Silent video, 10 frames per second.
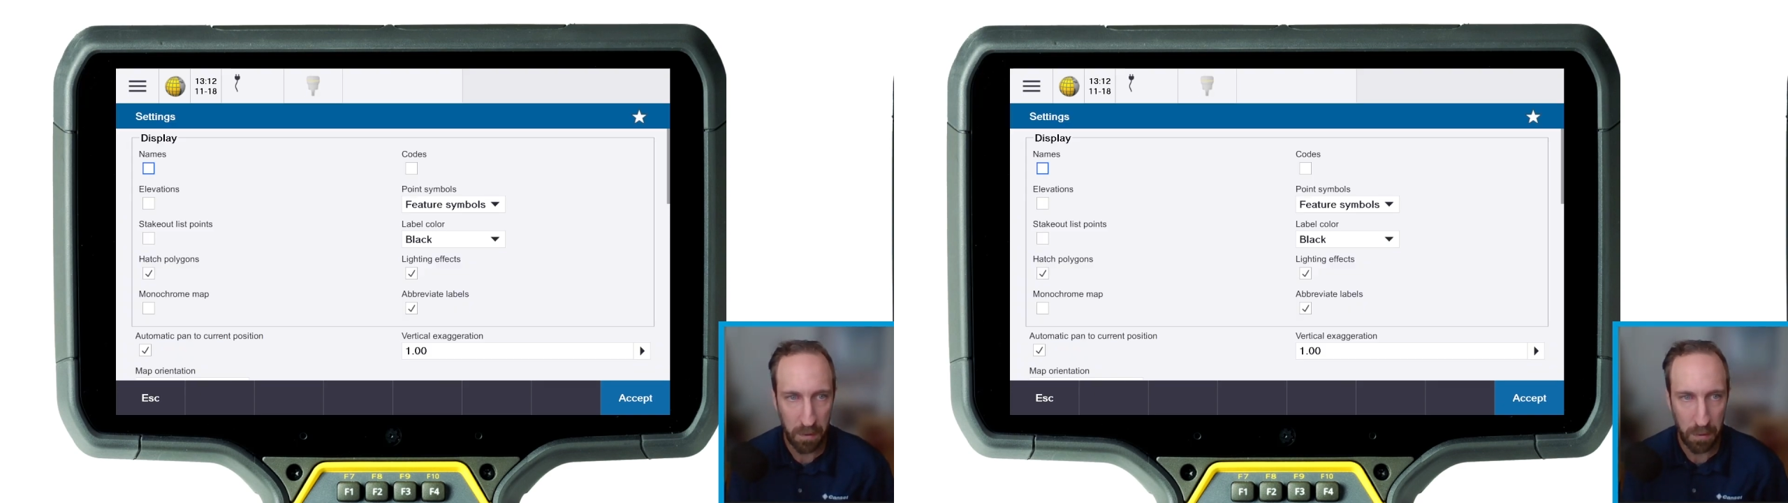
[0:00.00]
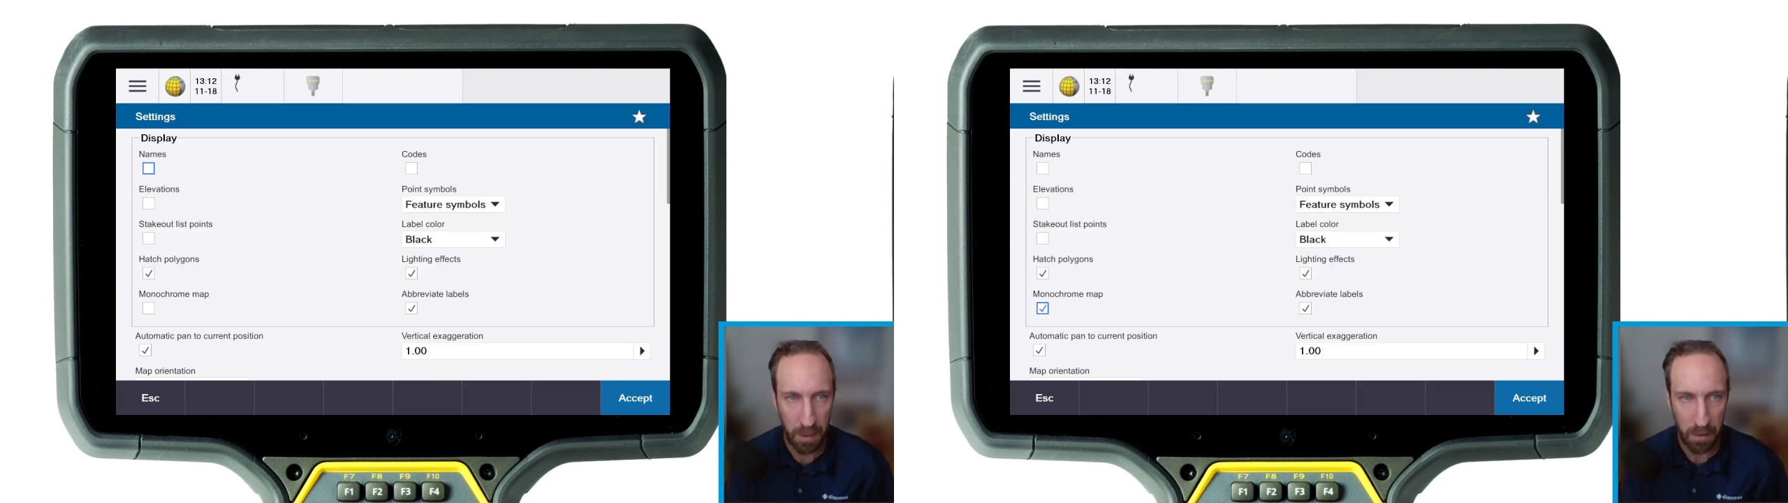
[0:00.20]

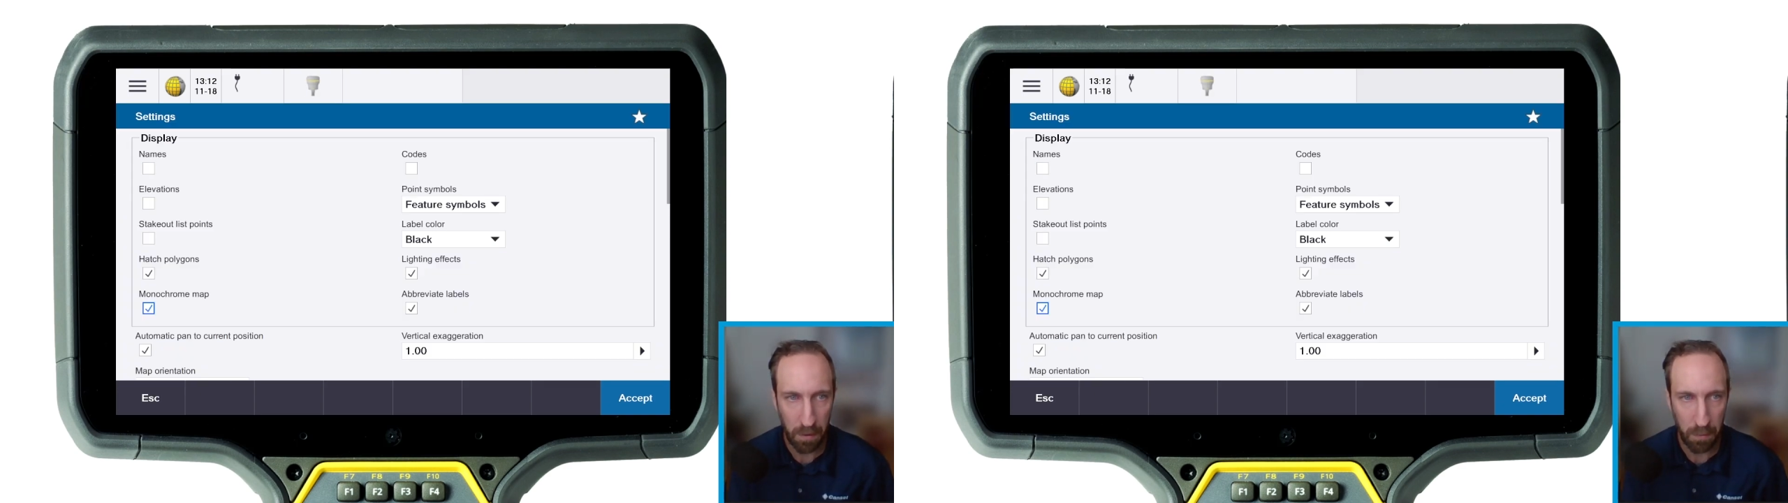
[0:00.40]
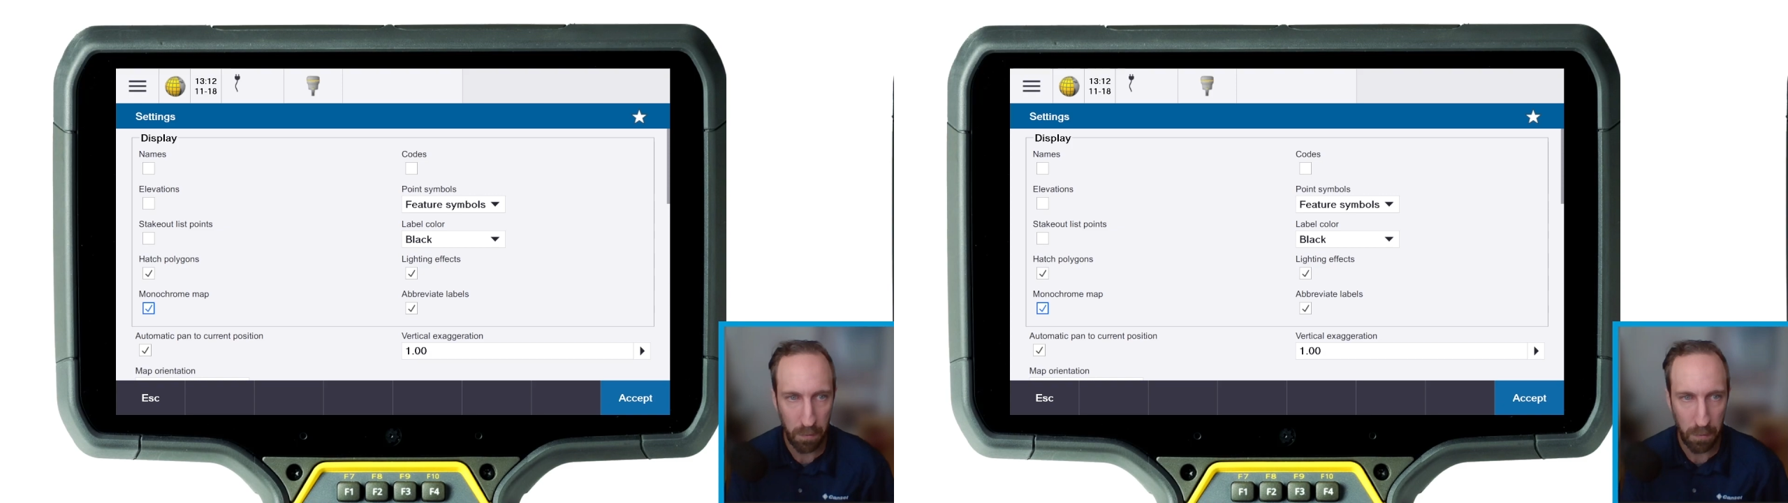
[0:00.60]
you can
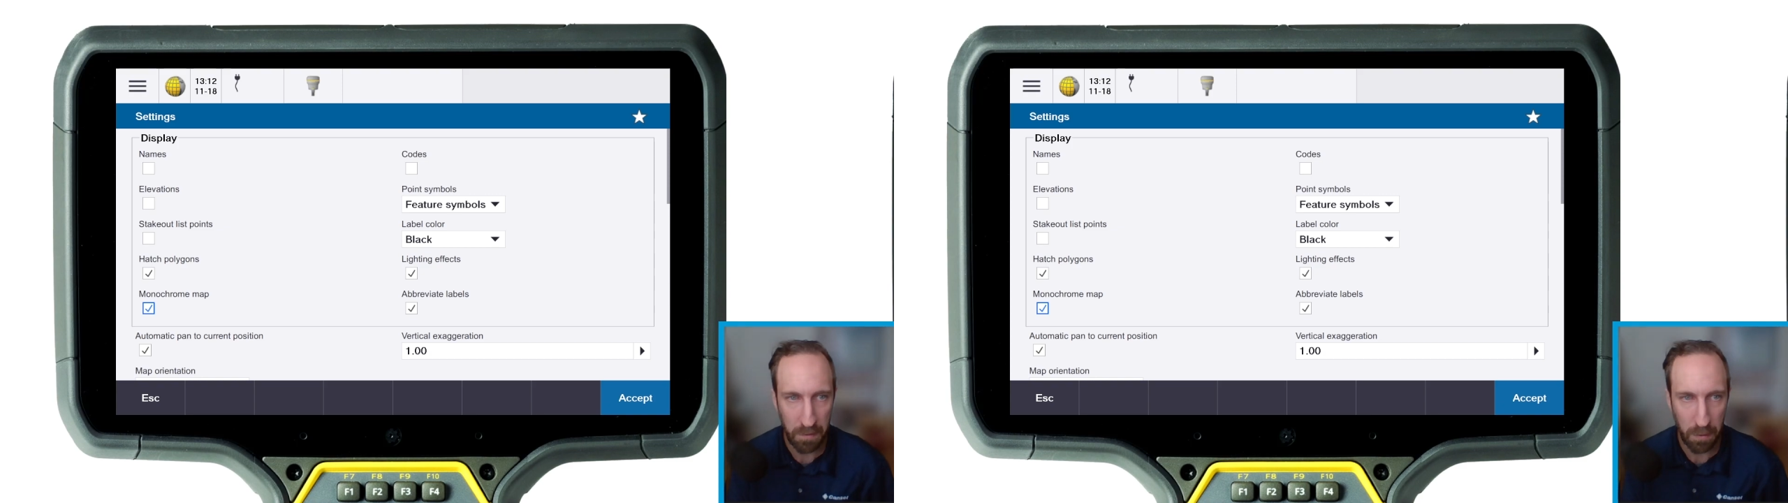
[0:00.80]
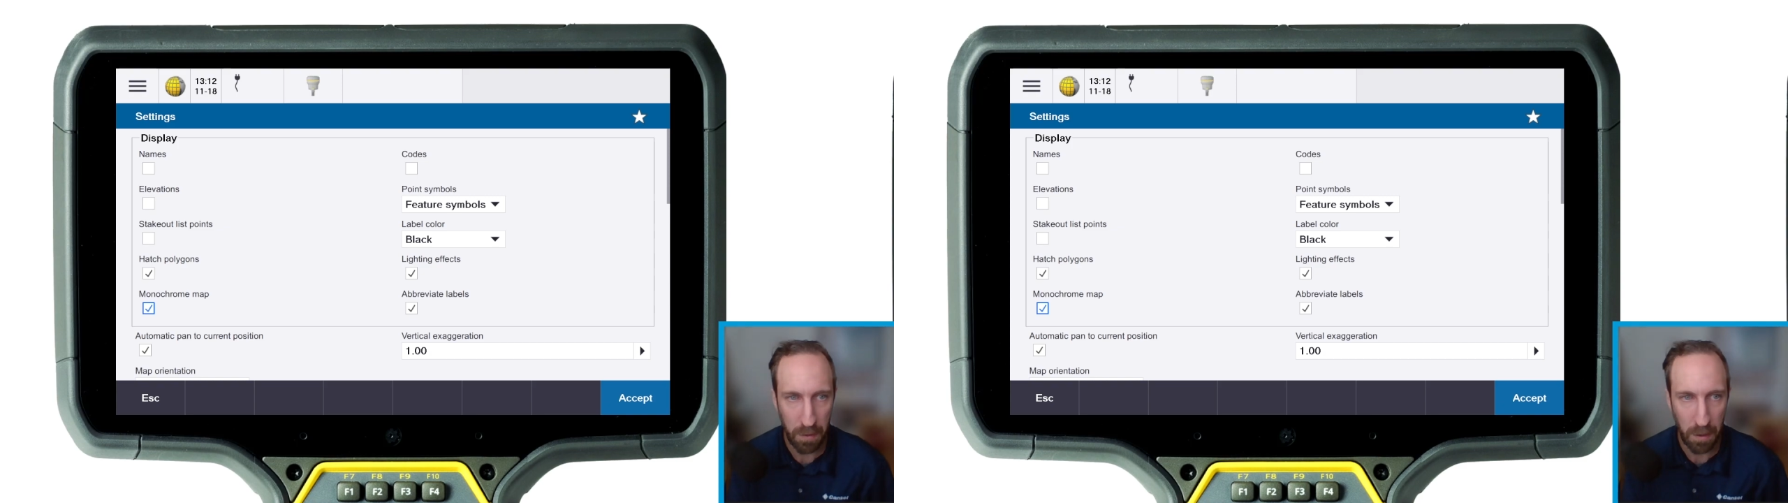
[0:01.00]
always
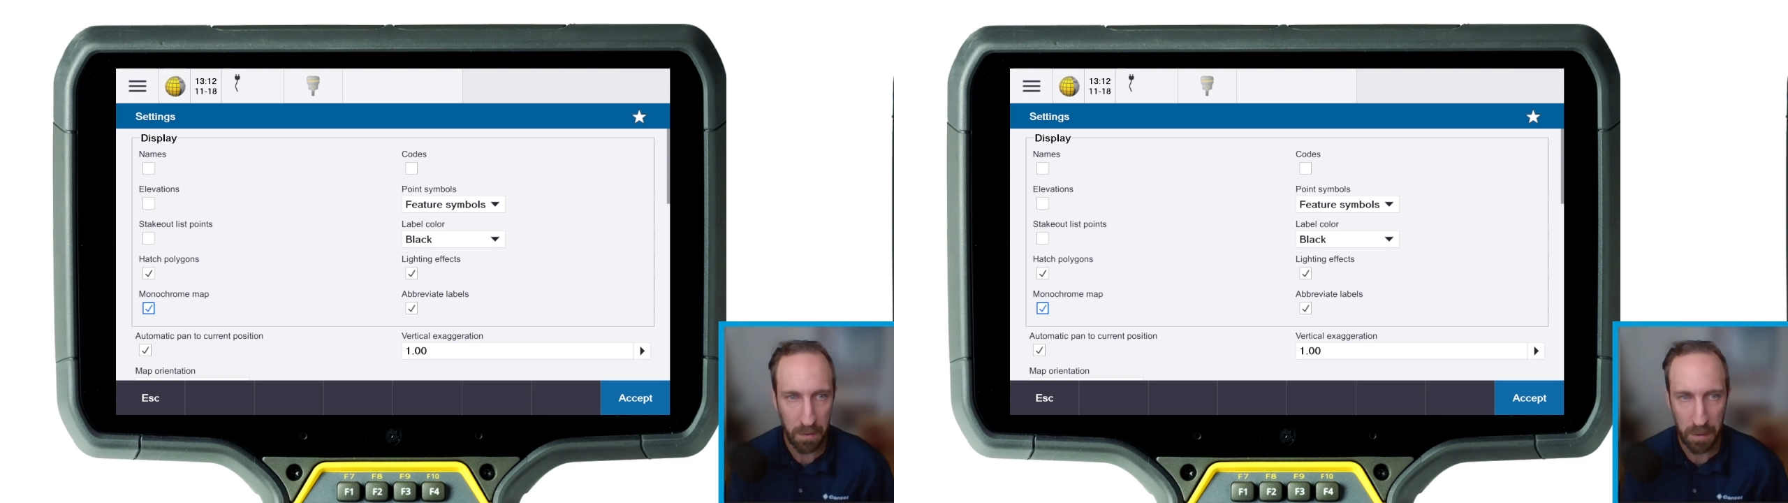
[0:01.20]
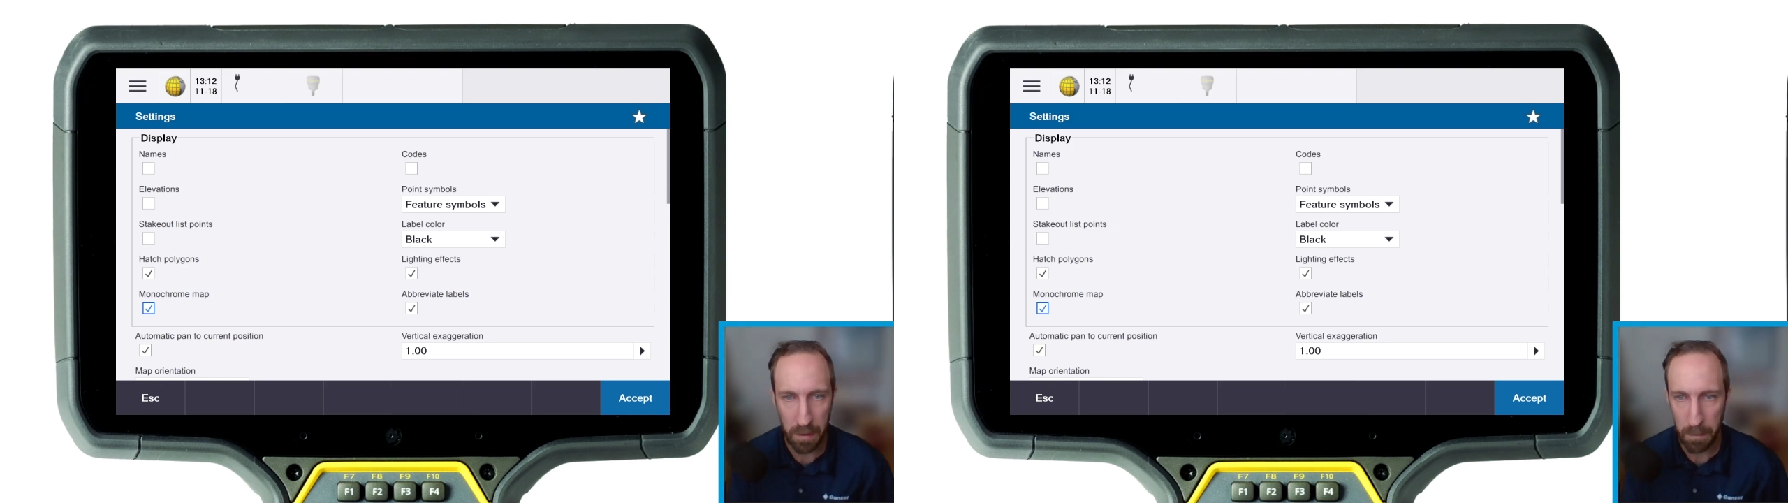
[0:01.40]
turn on
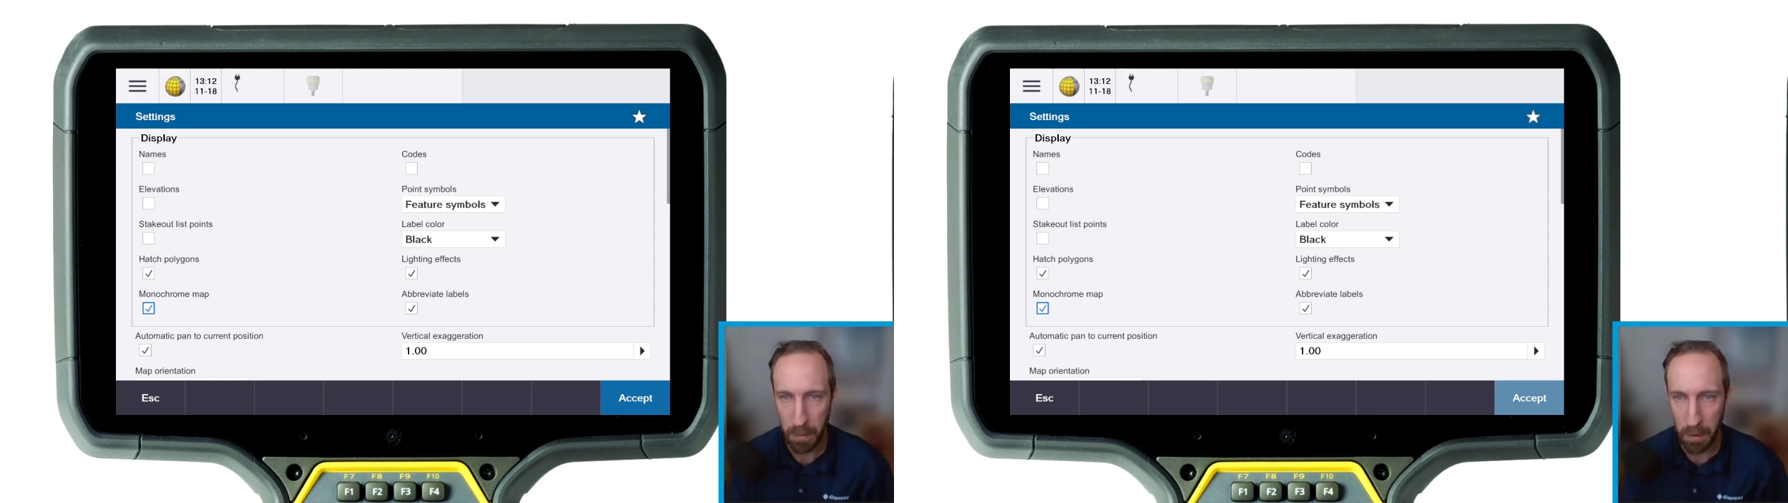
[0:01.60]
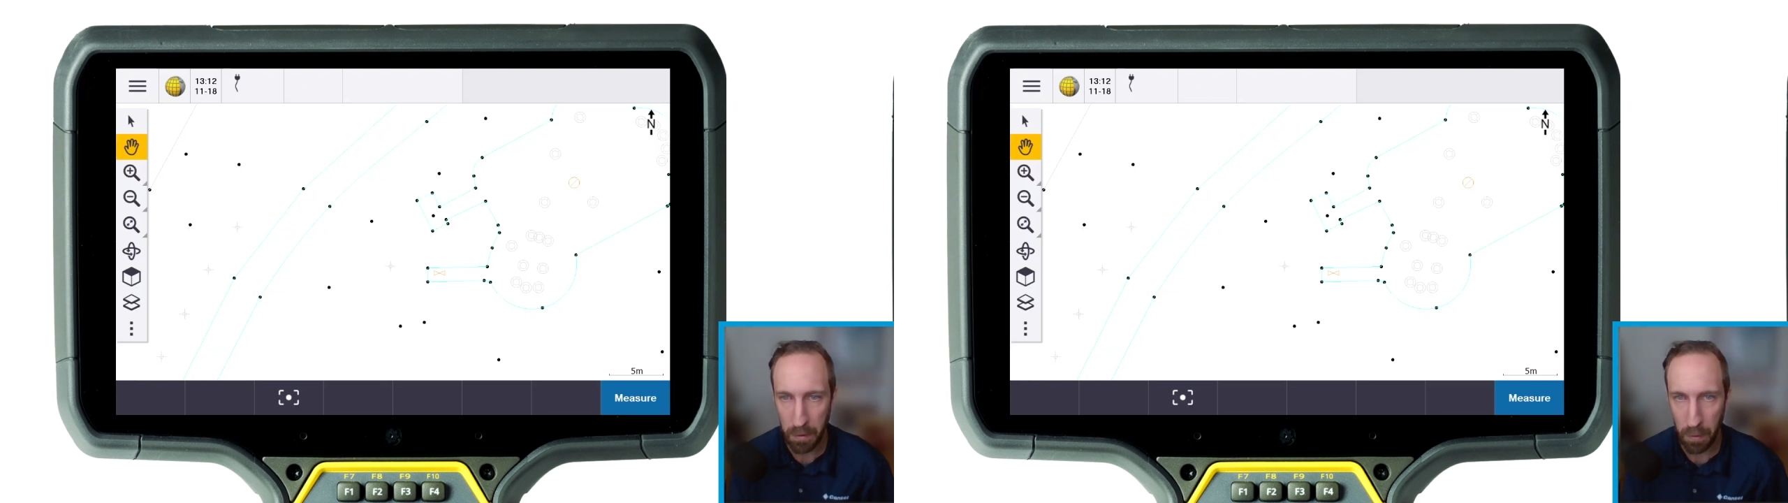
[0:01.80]
the
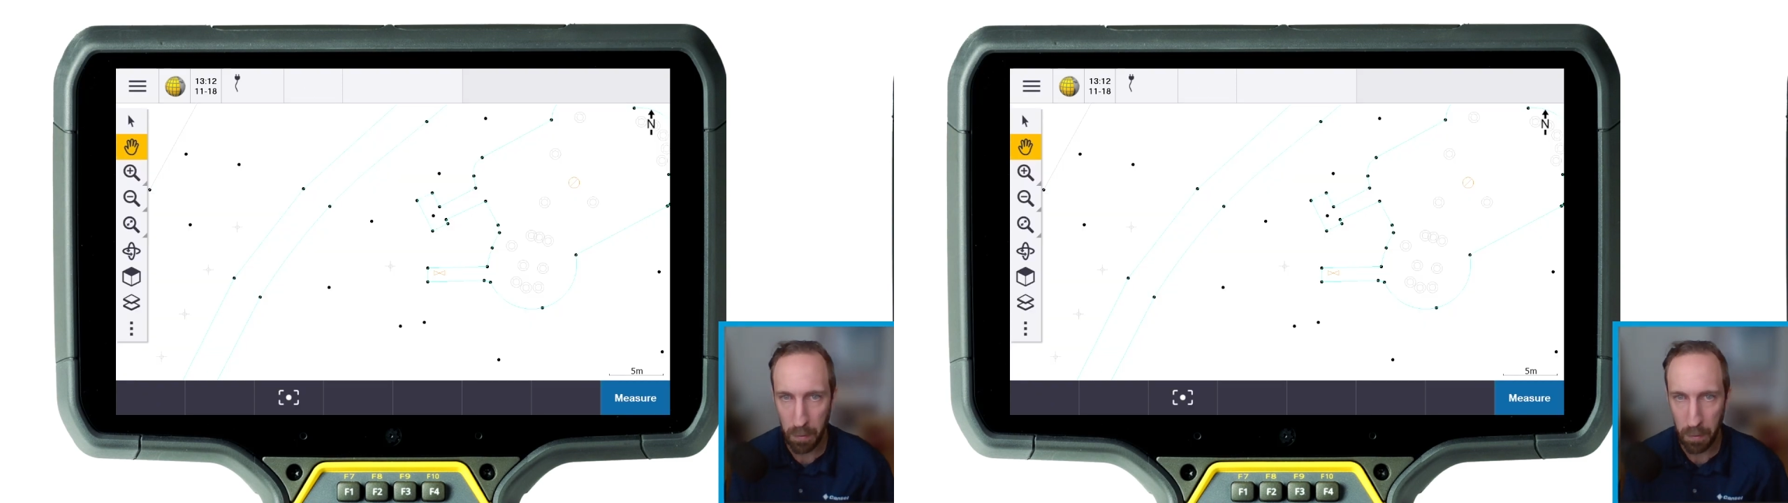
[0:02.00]
monochrome